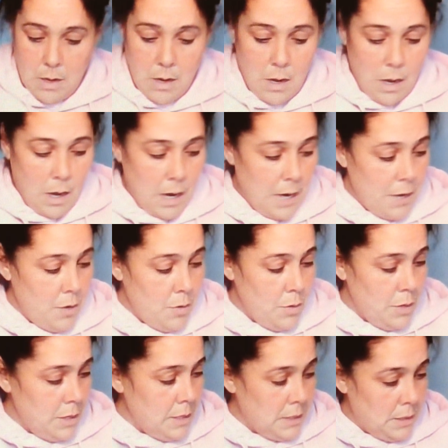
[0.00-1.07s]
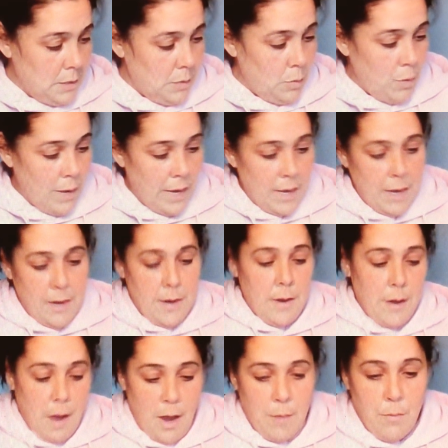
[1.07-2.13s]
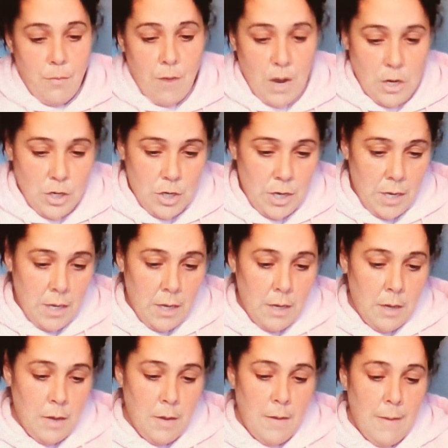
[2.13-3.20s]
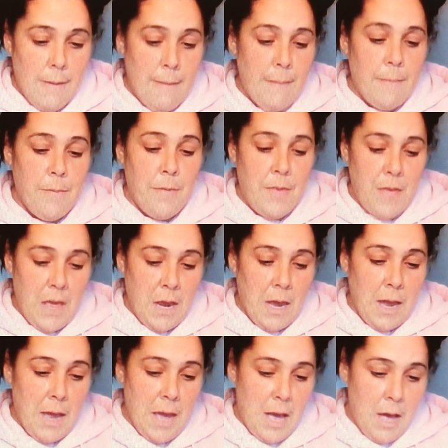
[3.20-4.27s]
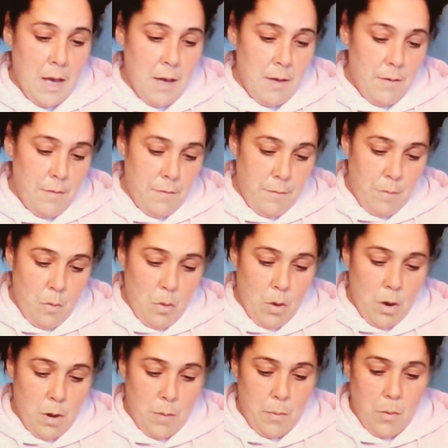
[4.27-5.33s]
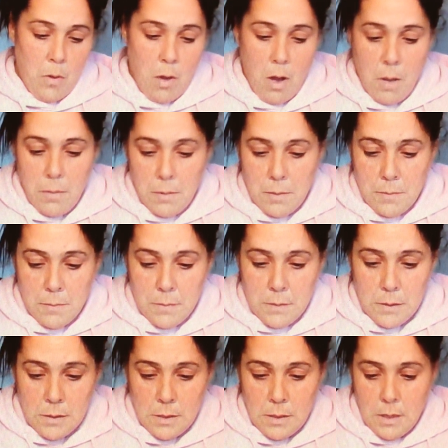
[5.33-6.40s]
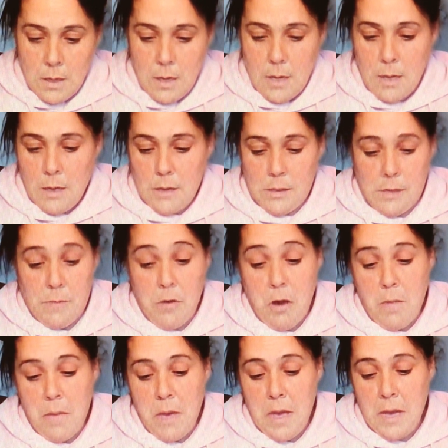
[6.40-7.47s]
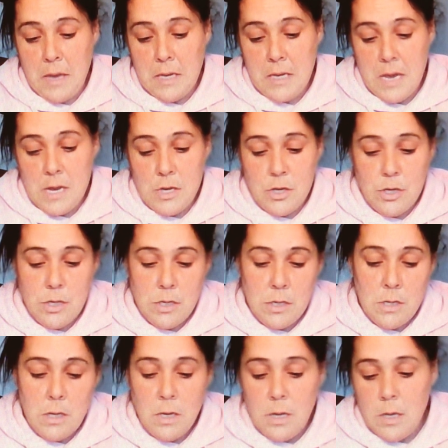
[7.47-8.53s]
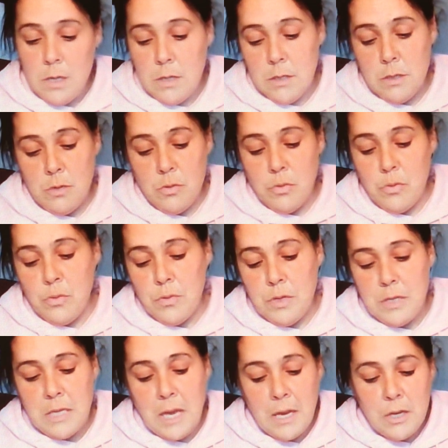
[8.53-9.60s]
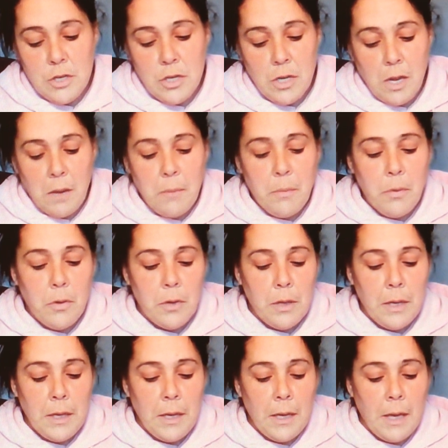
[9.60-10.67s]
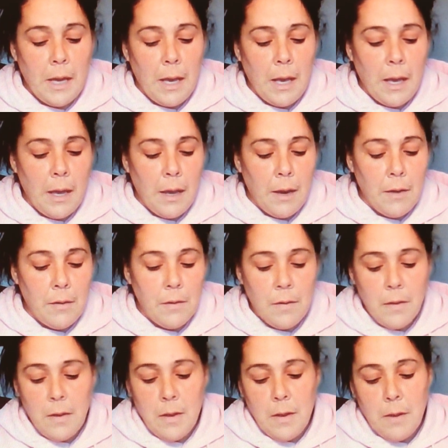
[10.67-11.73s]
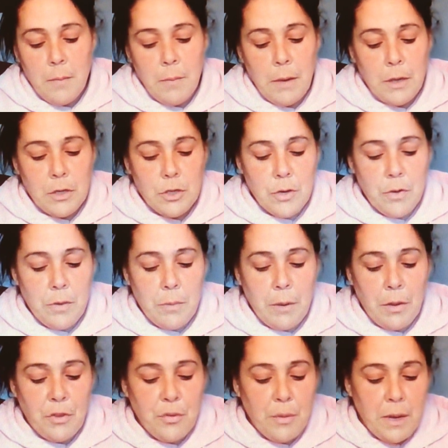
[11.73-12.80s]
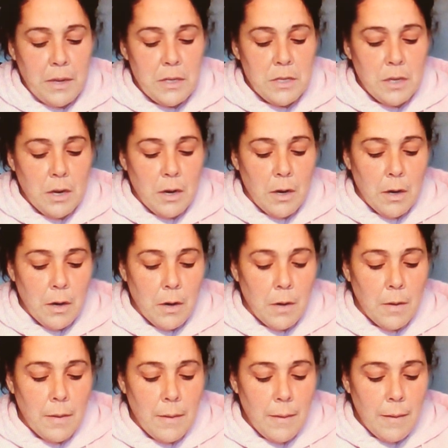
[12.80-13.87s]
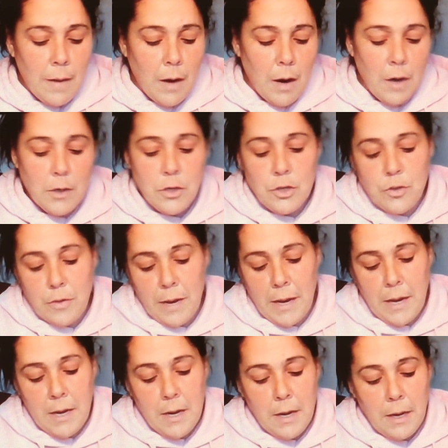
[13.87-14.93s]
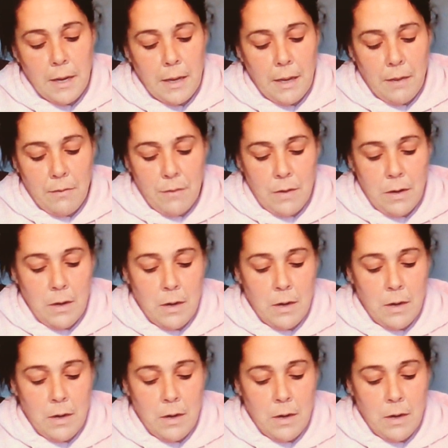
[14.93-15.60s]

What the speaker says: I noticed when I'm rushing, then I have more problems because I'm not paying attention to the tension I'm pulling and make sure that my threads are straight and even.